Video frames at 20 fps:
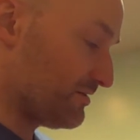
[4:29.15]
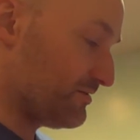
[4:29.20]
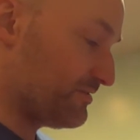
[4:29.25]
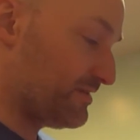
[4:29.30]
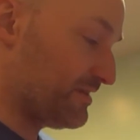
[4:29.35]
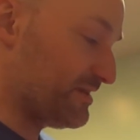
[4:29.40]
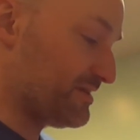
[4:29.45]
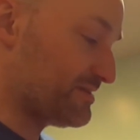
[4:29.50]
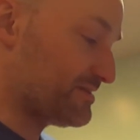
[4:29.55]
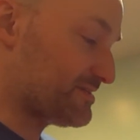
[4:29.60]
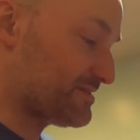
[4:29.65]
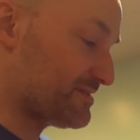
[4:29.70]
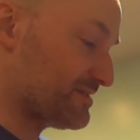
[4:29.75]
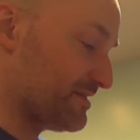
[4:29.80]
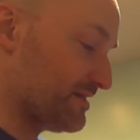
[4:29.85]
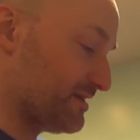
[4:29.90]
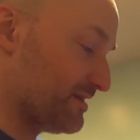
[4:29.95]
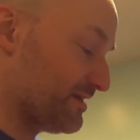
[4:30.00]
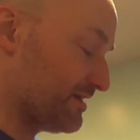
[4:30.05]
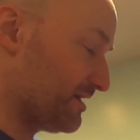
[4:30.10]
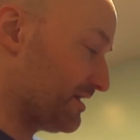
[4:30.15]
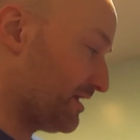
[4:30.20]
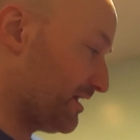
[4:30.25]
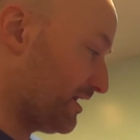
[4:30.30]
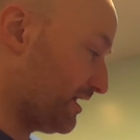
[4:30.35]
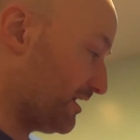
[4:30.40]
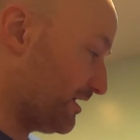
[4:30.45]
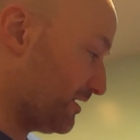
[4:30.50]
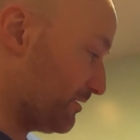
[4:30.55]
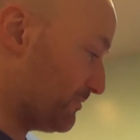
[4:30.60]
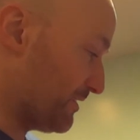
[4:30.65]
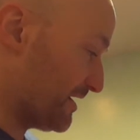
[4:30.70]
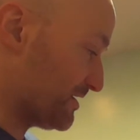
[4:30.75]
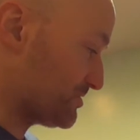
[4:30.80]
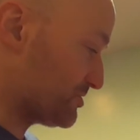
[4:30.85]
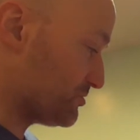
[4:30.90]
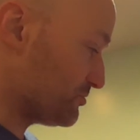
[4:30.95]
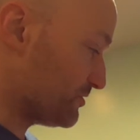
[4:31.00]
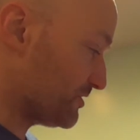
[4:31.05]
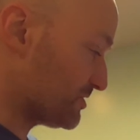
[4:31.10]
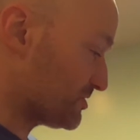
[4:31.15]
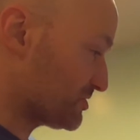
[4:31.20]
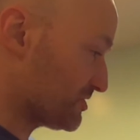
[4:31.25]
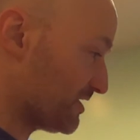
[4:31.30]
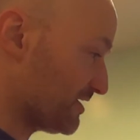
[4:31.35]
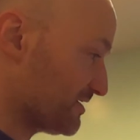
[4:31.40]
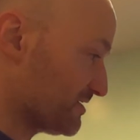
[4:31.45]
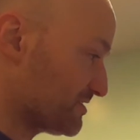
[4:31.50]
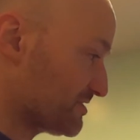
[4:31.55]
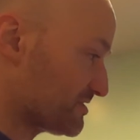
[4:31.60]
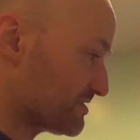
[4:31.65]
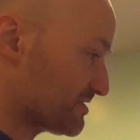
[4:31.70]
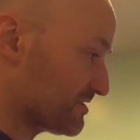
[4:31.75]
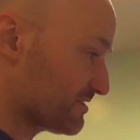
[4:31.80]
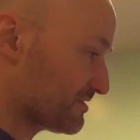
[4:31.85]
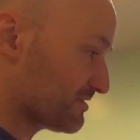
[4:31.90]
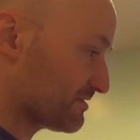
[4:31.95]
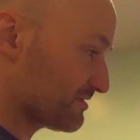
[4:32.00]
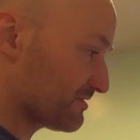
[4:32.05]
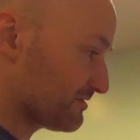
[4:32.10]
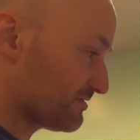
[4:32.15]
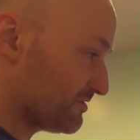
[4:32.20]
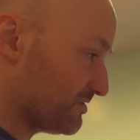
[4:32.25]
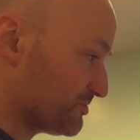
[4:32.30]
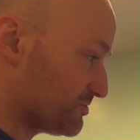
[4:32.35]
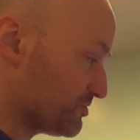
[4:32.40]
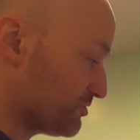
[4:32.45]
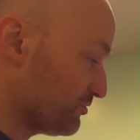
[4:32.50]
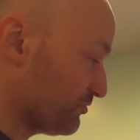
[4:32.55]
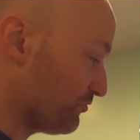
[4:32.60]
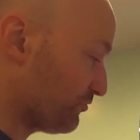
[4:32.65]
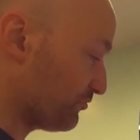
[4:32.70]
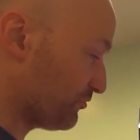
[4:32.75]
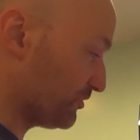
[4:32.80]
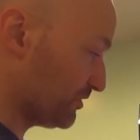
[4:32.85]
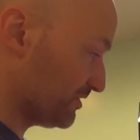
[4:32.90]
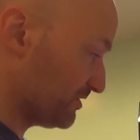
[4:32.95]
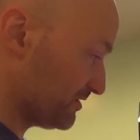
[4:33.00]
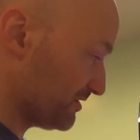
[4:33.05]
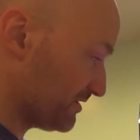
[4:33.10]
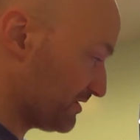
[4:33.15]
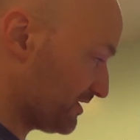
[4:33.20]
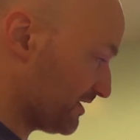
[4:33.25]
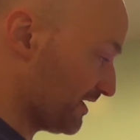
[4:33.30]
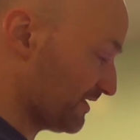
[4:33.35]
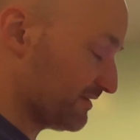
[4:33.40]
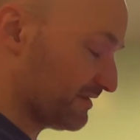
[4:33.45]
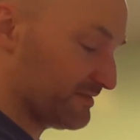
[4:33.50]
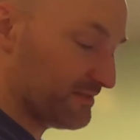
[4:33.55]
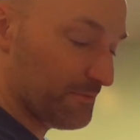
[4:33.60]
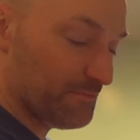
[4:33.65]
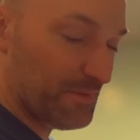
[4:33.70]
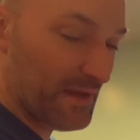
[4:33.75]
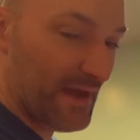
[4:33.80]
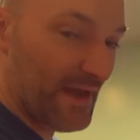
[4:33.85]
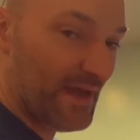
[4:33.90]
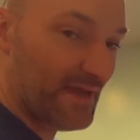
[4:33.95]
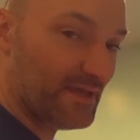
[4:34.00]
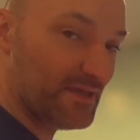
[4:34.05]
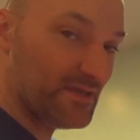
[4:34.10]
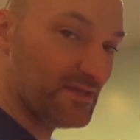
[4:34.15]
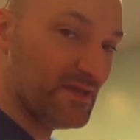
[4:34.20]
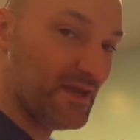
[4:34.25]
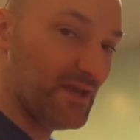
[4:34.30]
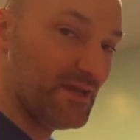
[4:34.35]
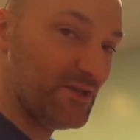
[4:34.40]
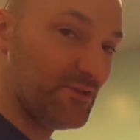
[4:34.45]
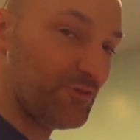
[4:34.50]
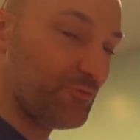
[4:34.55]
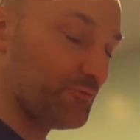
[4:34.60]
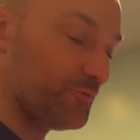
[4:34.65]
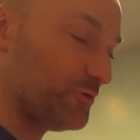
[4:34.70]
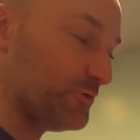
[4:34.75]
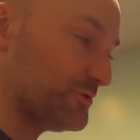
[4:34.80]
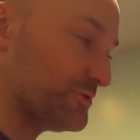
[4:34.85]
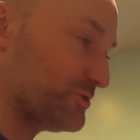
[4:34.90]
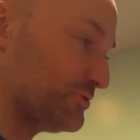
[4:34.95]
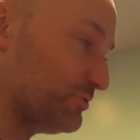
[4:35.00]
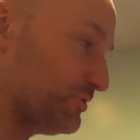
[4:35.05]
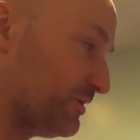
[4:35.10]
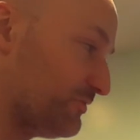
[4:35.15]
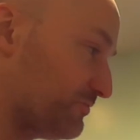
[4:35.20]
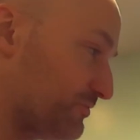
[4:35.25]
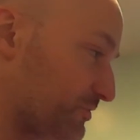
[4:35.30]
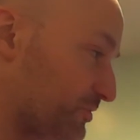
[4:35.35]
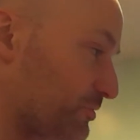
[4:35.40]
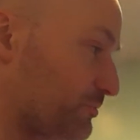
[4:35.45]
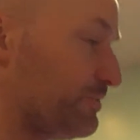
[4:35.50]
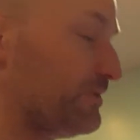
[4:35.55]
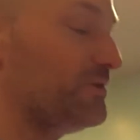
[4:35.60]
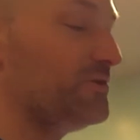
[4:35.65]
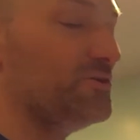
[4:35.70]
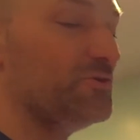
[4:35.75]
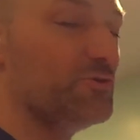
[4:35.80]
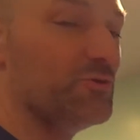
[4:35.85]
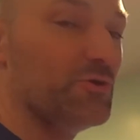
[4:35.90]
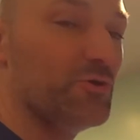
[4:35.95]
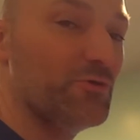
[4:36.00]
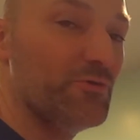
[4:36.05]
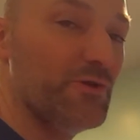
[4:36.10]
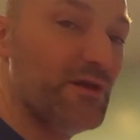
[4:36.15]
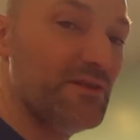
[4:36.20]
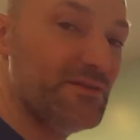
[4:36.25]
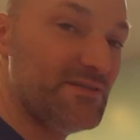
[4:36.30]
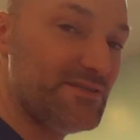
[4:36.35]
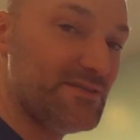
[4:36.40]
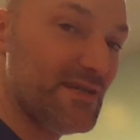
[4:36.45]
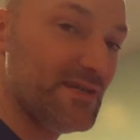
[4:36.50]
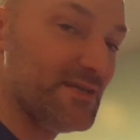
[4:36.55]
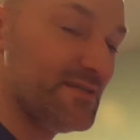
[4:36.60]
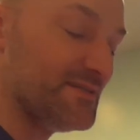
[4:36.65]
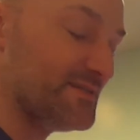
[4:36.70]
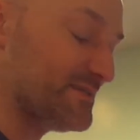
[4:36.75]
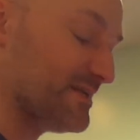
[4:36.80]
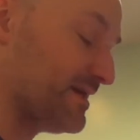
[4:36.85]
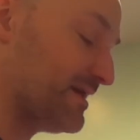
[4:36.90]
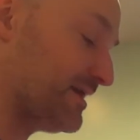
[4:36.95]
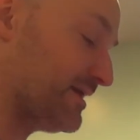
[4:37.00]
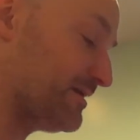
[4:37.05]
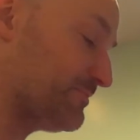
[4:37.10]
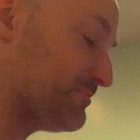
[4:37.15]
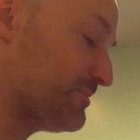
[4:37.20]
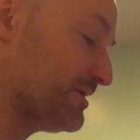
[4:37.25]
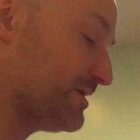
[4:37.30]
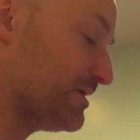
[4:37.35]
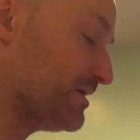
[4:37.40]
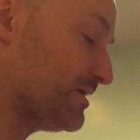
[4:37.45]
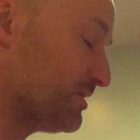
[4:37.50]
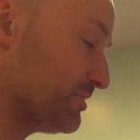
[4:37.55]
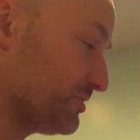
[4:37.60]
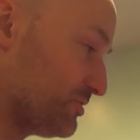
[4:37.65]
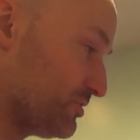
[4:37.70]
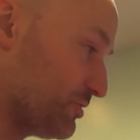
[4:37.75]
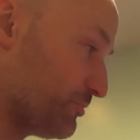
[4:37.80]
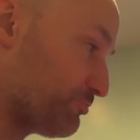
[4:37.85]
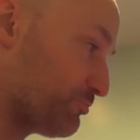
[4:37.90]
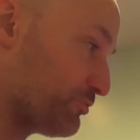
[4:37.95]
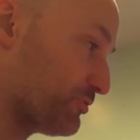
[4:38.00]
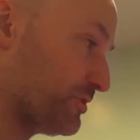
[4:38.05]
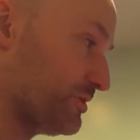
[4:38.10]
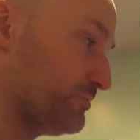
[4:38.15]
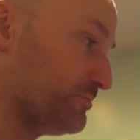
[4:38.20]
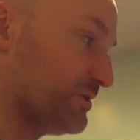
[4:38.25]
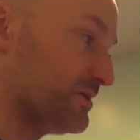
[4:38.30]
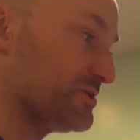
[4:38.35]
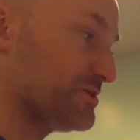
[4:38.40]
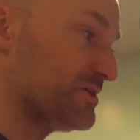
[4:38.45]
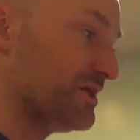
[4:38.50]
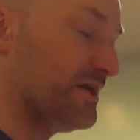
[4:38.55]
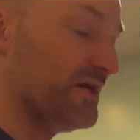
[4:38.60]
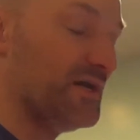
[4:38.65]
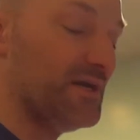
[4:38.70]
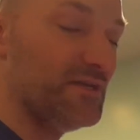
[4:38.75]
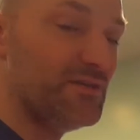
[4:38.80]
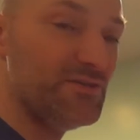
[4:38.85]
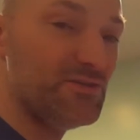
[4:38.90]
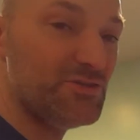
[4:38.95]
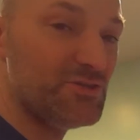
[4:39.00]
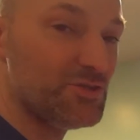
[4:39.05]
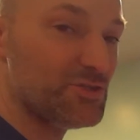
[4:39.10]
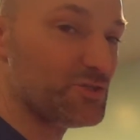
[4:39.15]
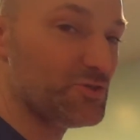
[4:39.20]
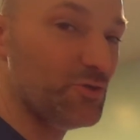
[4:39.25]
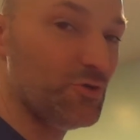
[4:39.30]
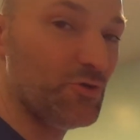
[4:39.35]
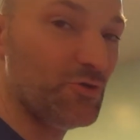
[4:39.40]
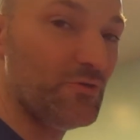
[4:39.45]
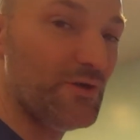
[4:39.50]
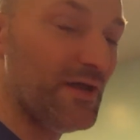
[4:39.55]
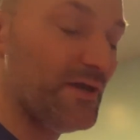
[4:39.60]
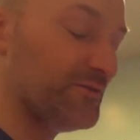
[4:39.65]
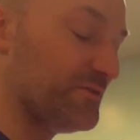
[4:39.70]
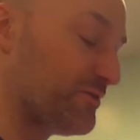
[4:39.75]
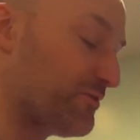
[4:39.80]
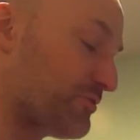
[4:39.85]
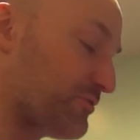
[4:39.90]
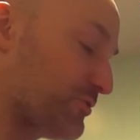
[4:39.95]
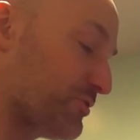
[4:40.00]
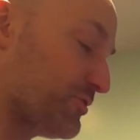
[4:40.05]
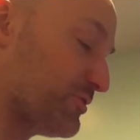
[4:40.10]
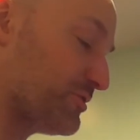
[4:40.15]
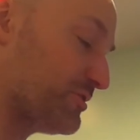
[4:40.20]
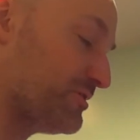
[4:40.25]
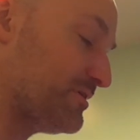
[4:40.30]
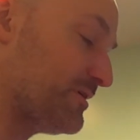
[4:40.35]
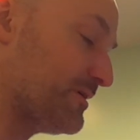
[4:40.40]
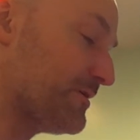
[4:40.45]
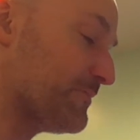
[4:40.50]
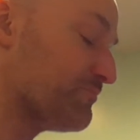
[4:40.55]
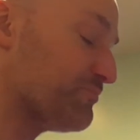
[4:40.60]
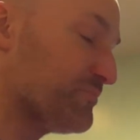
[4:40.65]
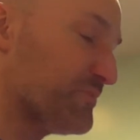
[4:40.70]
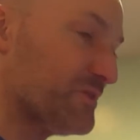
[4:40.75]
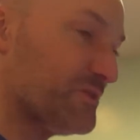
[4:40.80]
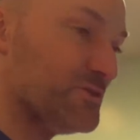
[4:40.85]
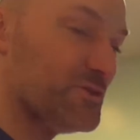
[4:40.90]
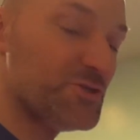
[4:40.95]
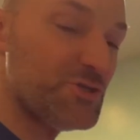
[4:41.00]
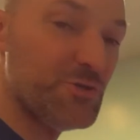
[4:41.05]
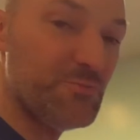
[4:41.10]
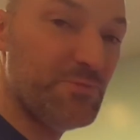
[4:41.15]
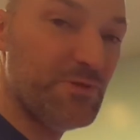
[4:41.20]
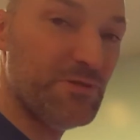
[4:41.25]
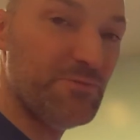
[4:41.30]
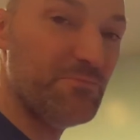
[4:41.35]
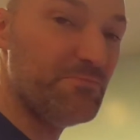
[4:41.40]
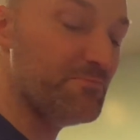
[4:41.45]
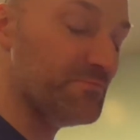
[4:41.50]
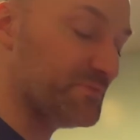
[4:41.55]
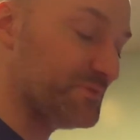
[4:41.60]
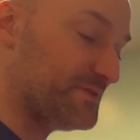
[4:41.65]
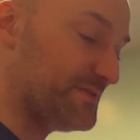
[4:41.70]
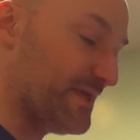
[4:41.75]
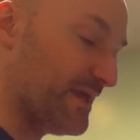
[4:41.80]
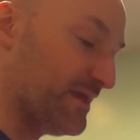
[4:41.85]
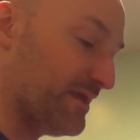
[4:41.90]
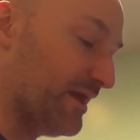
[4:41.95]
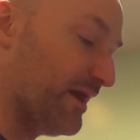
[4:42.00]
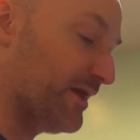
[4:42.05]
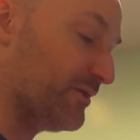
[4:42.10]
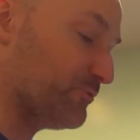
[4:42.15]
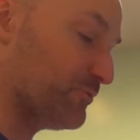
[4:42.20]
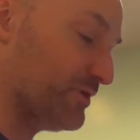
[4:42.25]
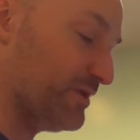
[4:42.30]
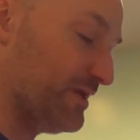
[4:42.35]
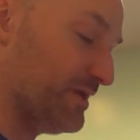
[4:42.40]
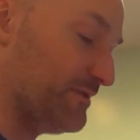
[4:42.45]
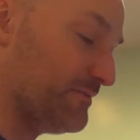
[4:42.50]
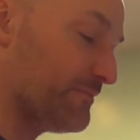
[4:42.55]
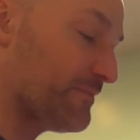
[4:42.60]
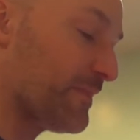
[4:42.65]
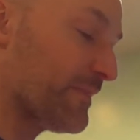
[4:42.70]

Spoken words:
this, as you adjust the 2 front and then the back, it kind of throws it off a little bit. You go around the 2nd time, you're pretty much on. Just go around the 3rd, you should be dead on with it.